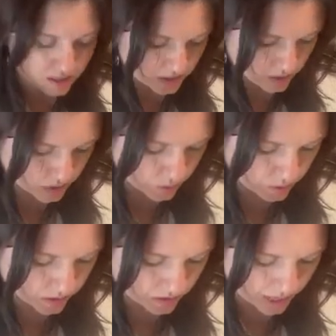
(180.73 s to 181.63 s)
So
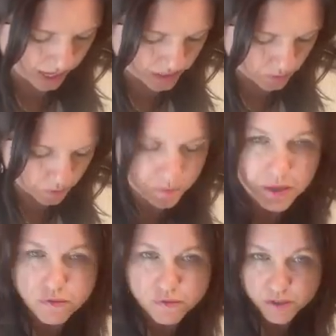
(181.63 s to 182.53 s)
the last will
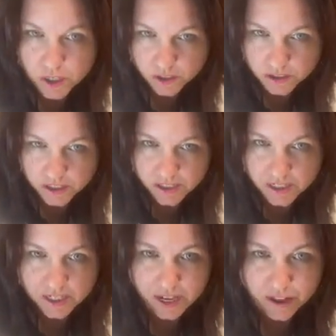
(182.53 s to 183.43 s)
be
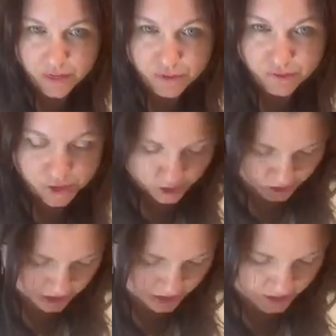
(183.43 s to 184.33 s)
first and the
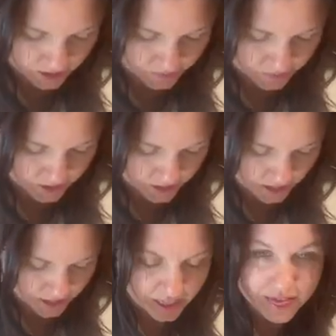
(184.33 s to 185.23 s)
first
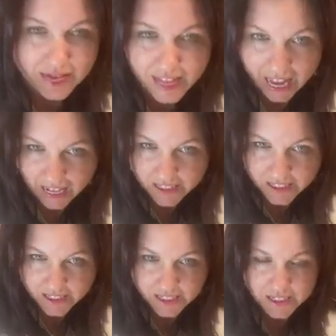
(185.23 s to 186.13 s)

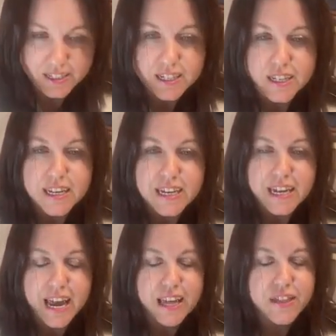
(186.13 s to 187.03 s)
last.
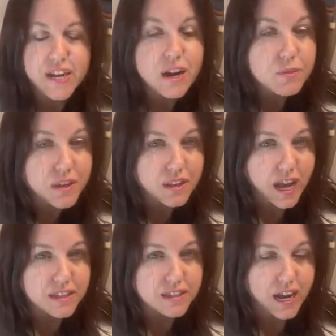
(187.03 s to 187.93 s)
And then I
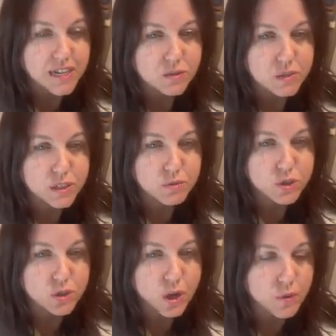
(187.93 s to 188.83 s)
realized, guys, when he was
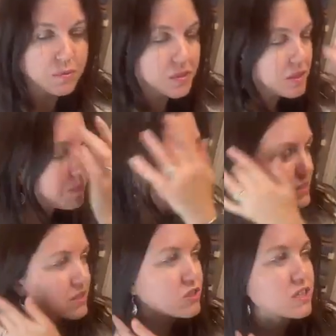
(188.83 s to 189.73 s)
showing me the
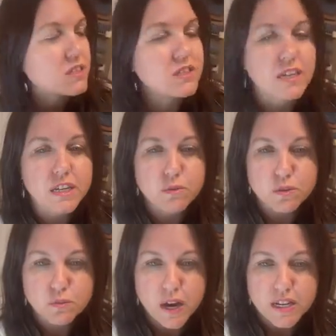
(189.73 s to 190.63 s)
messages and he
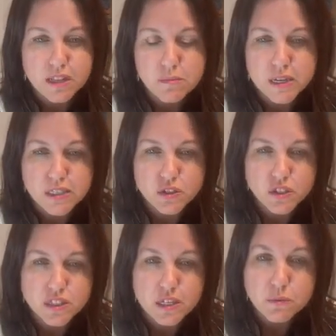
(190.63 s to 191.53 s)
was writing the
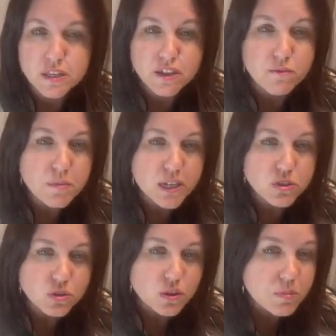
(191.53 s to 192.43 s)
messages, he would give me a
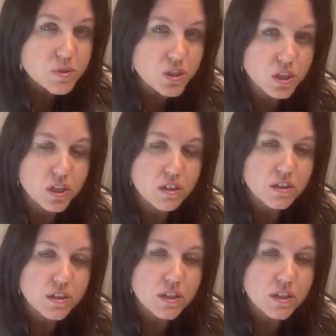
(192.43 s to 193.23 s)
scripture,